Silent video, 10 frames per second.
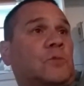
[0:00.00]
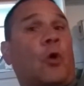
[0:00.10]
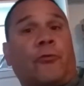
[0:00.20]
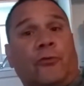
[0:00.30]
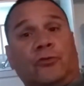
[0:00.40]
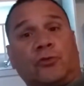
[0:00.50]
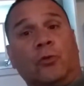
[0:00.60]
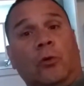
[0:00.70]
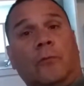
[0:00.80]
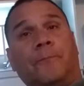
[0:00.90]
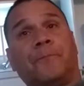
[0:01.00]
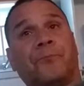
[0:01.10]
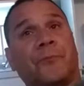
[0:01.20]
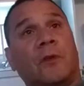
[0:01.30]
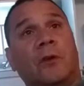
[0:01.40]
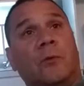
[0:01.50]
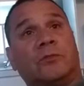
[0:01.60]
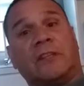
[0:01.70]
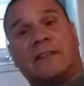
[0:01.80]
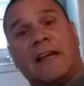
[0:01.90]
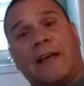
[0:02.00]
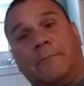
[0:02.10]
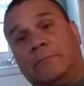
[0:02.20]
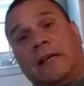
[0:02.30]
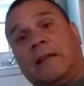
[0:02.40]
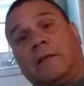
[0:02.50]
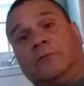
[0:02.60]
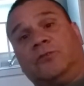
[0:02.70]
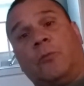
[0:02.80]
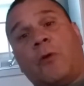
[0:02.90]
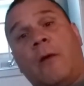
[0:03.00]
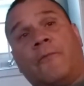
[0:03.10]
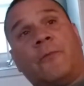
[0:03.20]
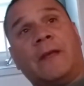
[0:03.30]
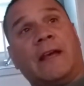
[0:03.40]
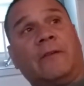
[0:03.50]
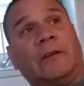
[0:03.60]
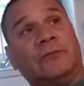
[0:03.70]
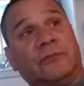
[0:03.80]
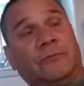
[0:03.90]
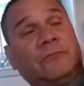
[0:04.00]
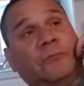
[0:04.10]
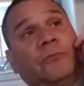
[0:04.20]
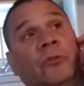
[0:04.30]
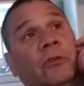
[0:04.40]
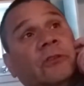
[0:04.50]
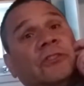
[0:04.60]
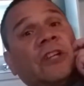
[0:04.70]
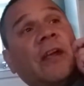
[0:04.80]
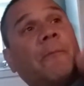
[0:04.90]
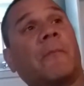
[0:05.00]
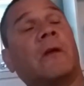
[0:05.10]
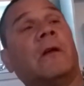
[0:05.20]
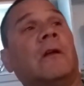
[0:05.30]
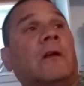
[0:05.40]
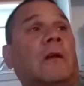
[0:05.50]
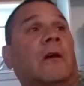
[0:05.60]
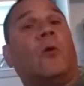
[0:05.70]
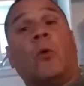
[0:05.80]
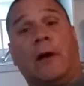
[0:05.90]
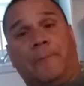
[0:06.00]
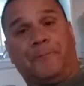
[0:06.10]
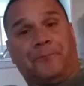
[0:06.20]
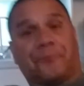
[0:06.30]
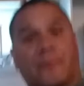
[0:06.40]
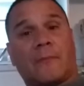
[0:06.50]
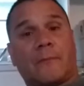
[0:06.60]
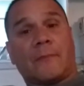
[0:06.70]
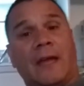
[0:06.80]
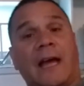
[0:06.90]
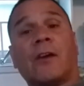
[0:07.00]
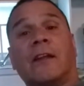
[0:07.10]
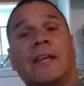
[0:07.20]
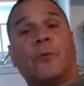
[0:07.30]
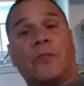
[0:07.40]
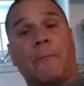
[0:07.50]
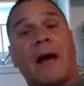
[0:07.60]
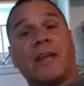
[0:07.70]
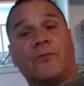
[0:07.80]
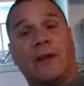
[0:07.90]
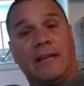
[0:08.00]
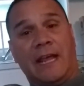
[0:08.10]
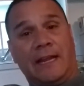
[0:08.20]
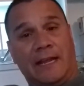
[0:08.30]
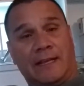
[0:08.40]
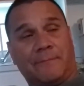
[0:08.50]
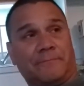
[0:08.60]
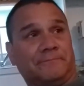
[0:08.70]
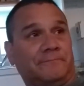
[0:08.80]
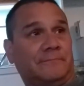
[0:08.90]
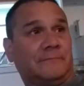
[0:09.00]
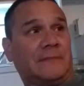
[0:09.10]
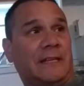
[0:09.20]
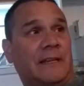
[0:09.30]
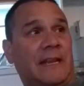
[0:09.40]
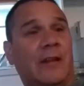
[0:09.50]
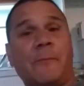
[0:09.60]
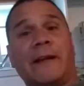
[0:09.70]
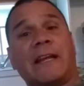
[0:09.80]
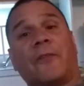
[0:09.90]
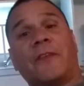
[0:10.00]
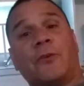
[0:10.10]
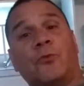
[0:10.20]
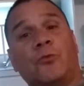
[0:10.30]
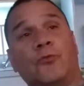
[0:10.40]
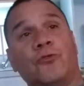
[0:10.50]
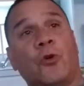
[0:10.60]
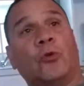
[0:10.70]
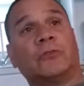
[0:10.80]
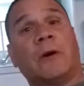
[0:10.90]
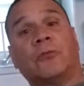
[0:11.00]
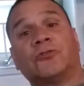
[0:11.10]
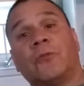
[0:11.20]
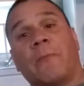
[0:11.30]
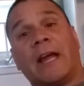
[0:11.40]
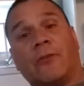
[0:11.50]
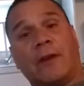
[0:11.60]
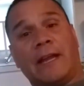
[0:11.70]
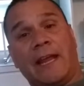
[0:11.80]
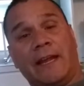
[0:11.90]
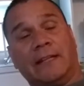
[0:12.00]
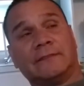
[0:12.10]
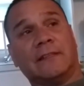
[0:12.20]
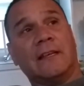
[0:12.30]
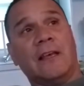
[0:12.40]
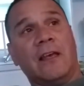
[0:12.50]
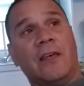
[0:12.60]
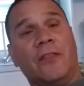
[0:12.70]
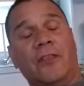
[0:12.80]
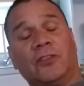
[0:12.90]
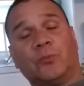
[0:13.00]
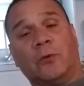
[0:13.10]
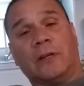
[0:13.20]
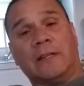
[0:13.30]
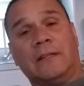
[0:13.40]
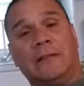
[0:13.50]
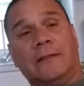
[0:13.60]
through the school. Which at the time, it was no problem for me. I was in really good shape. Well, I got hit with a migraine headache. And anybody out there who knows about certain migraine headaches, this one